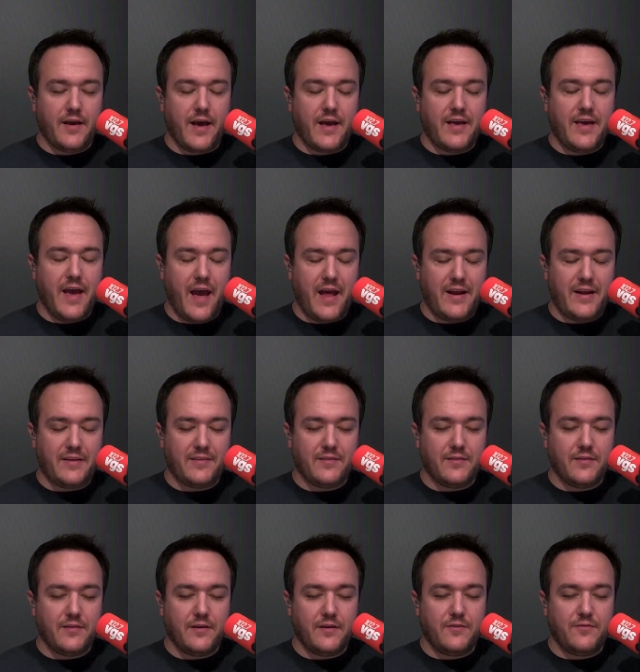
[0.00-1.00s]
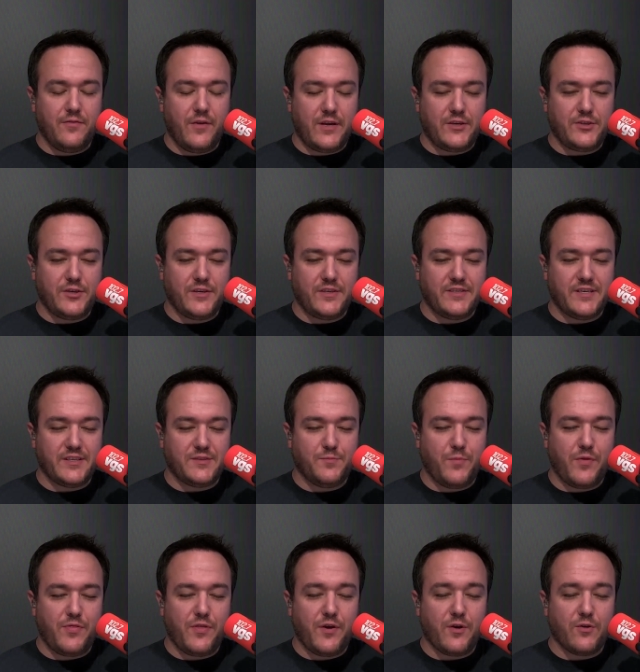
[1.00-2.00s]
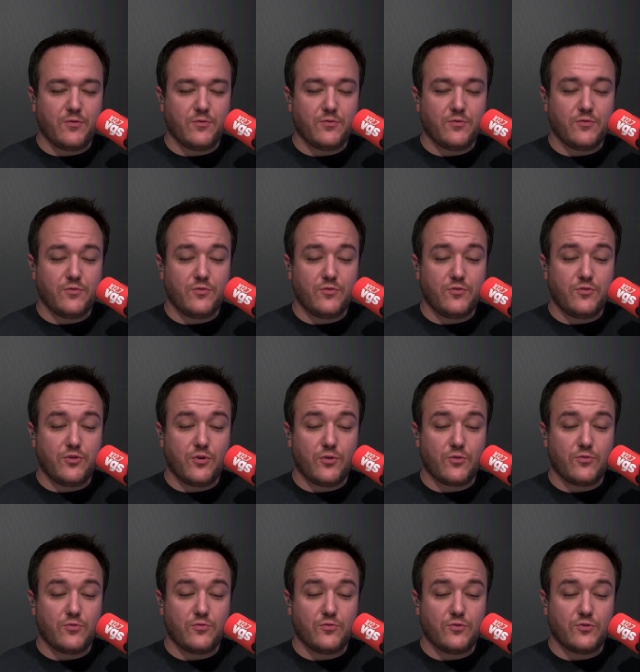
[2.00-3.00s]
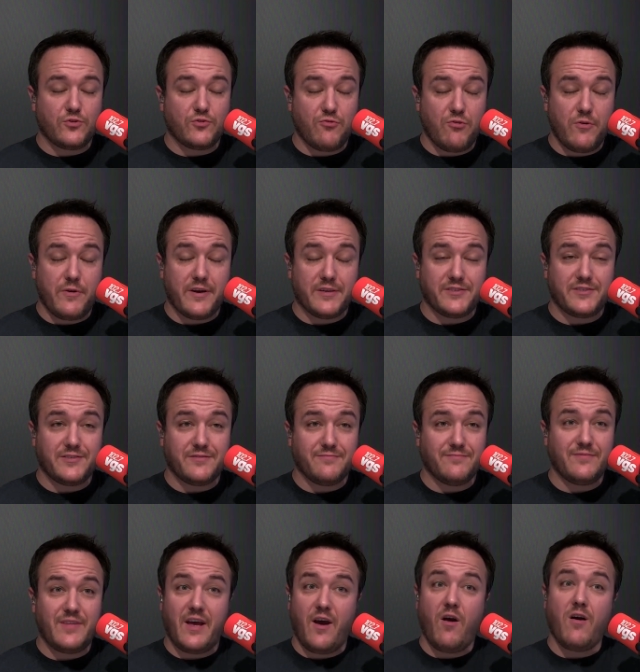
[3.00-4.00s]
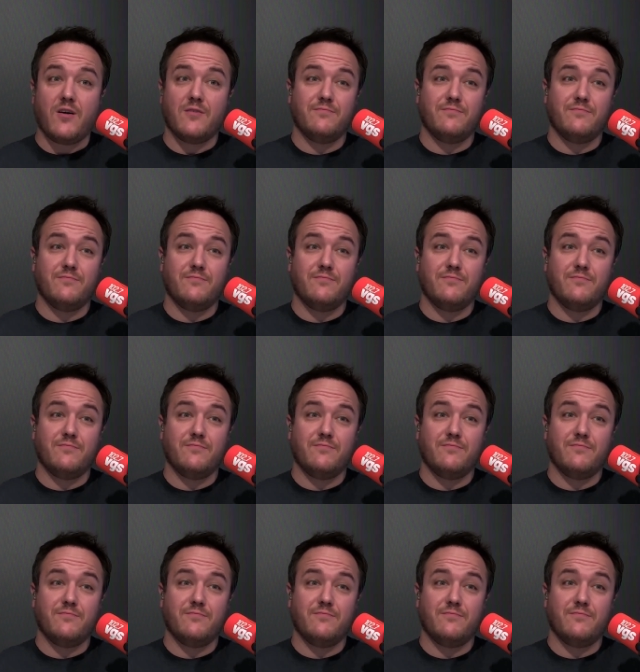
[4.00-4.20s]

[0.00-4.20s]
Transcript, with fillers: I get it. Inflation exists, but they're screwing us. They are.